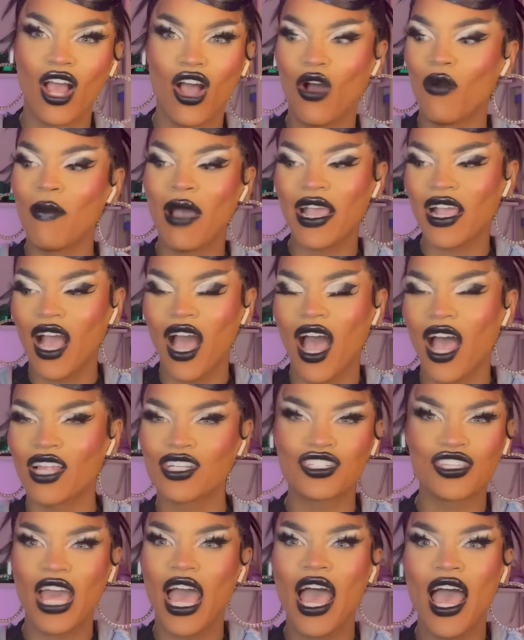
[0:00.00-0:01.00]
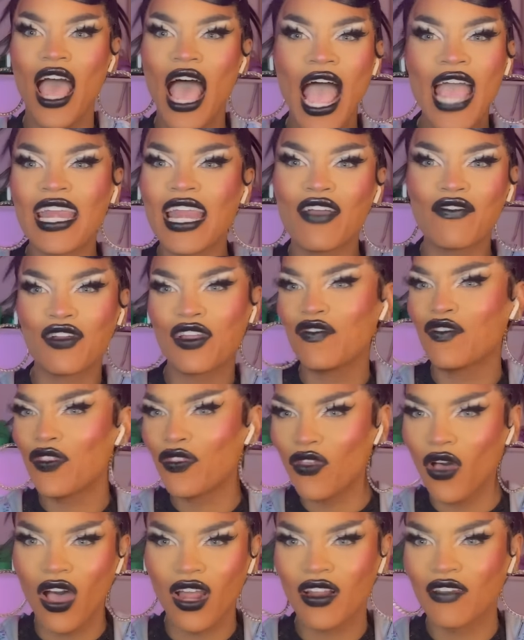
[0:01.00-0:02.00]
Oh my gosh, that I never even
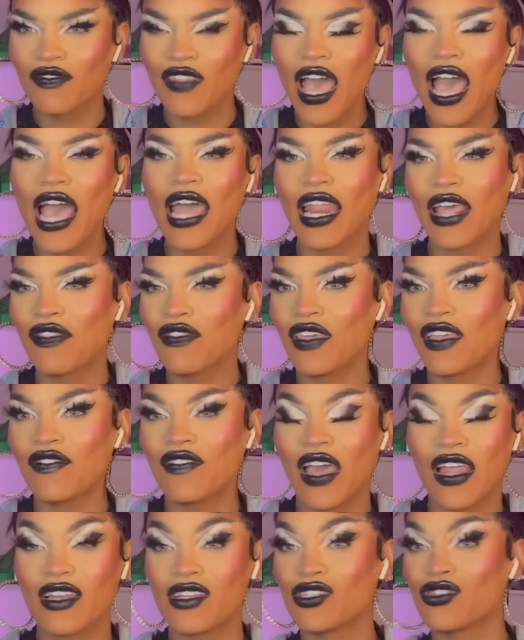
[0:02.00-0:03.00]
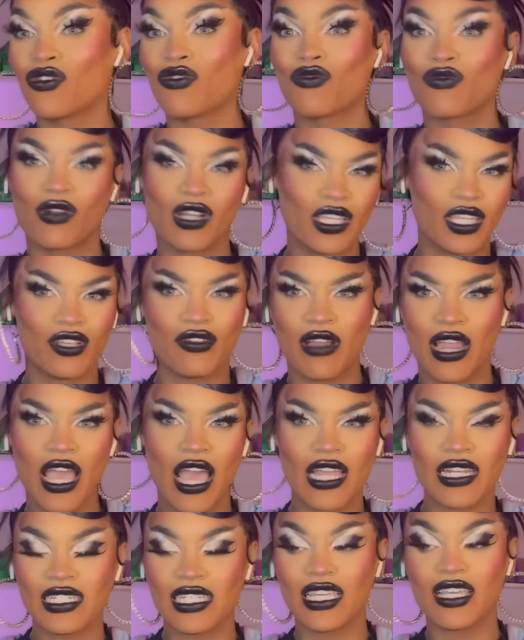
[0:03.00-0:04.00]
thought of that. And I think that is a really great
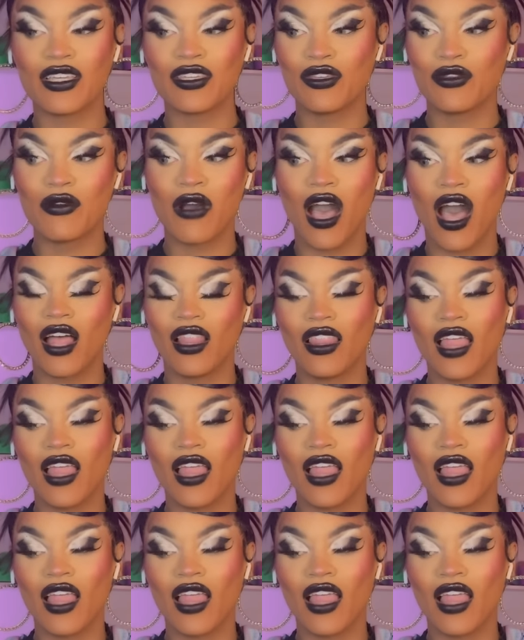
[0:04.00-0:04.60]
idea you had.